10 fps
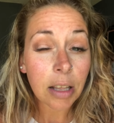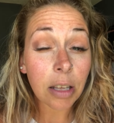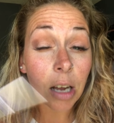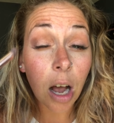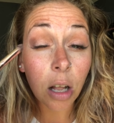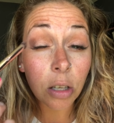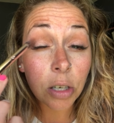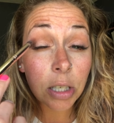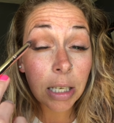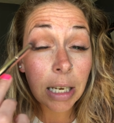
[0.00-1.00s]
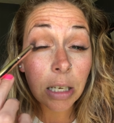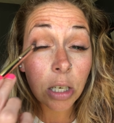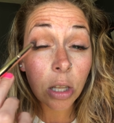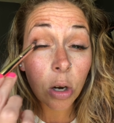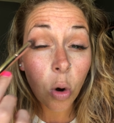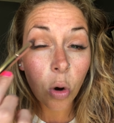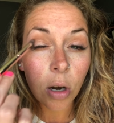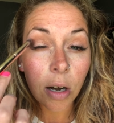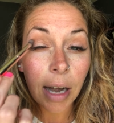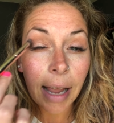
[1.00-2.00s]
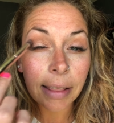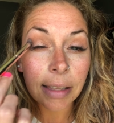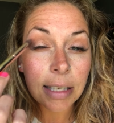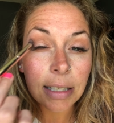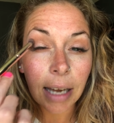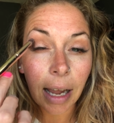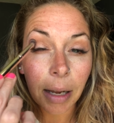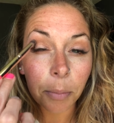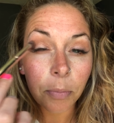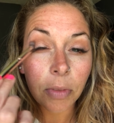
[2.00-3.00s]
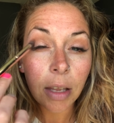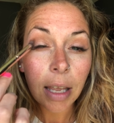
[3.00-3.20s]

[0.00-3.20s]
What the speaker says: the colors into the corner at this time,